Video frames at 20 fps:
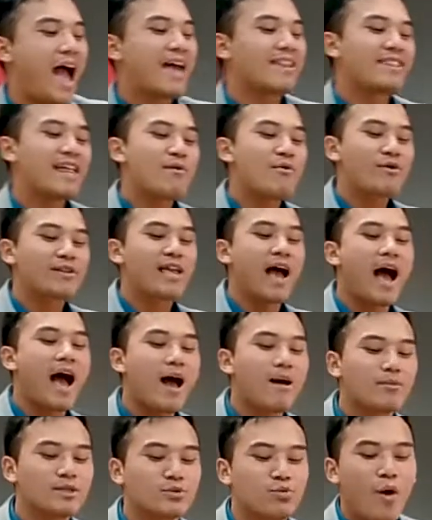And there were
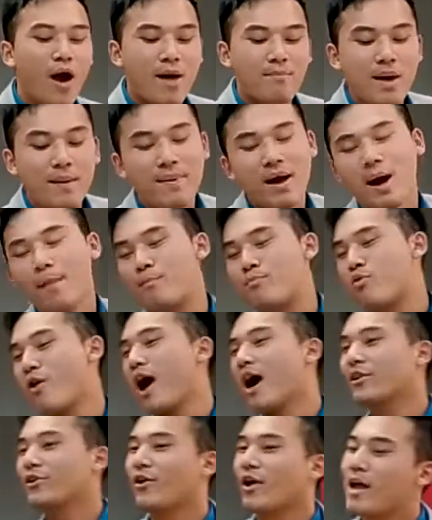times when maybe a
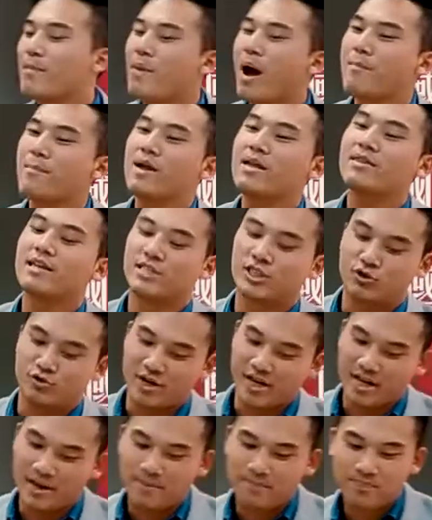brother in my
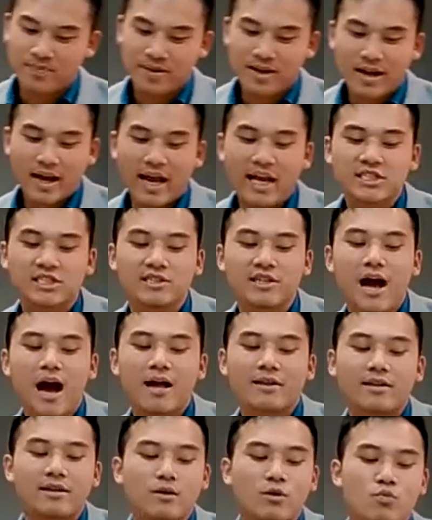ministry is
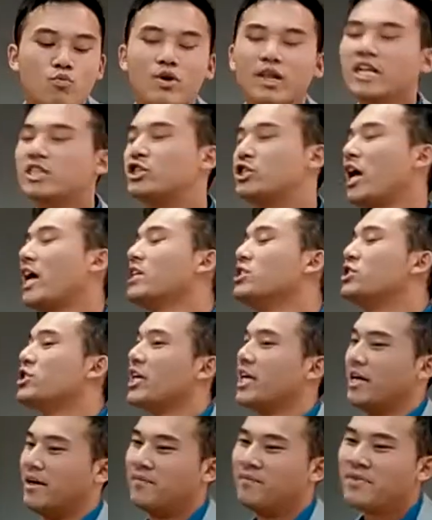not really
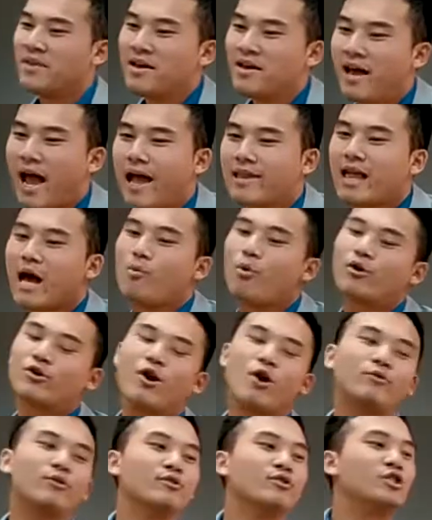changing. And I will
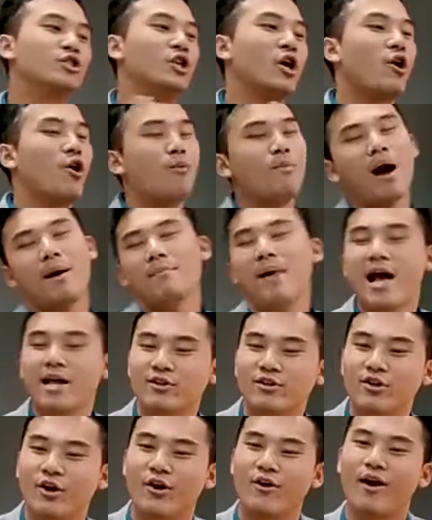go to Joe, my
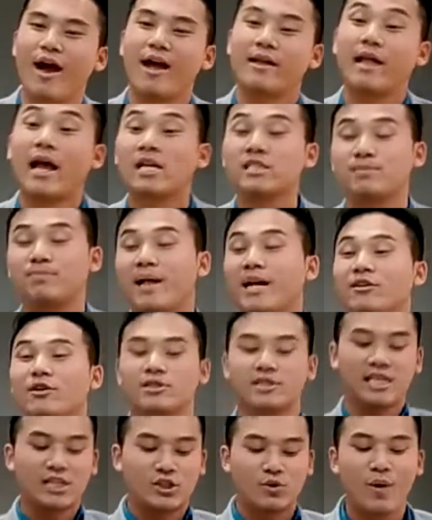mentor, and explain the
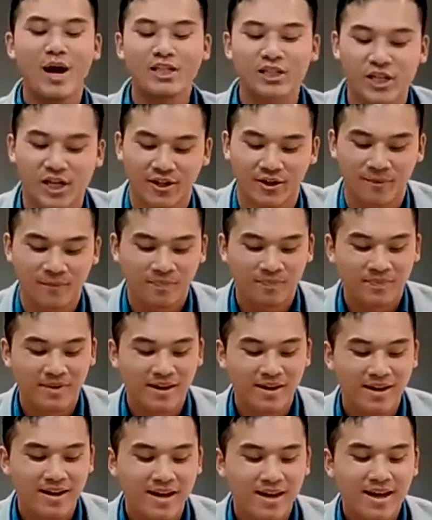situation.
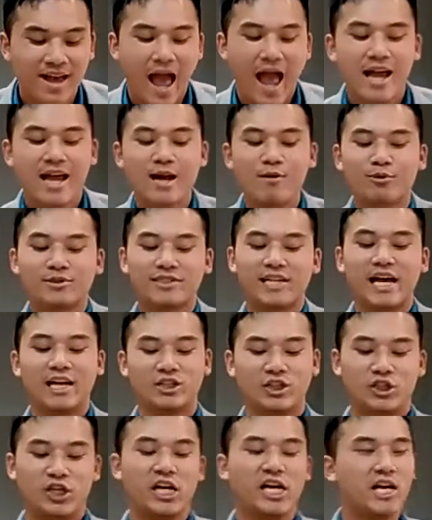And he will say,
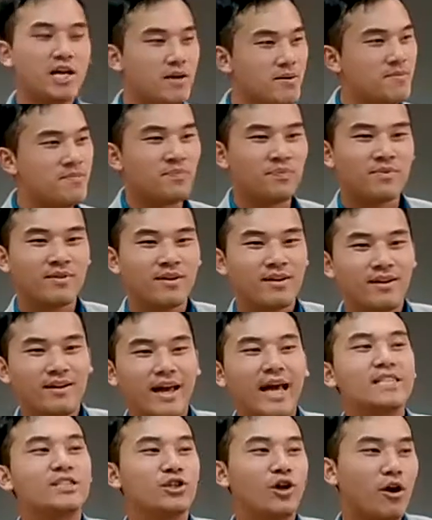"Chi,
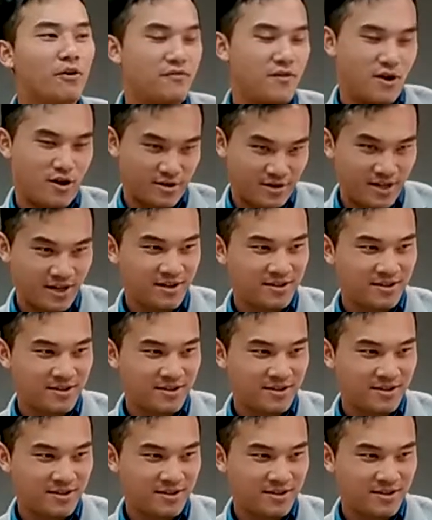it's your fault."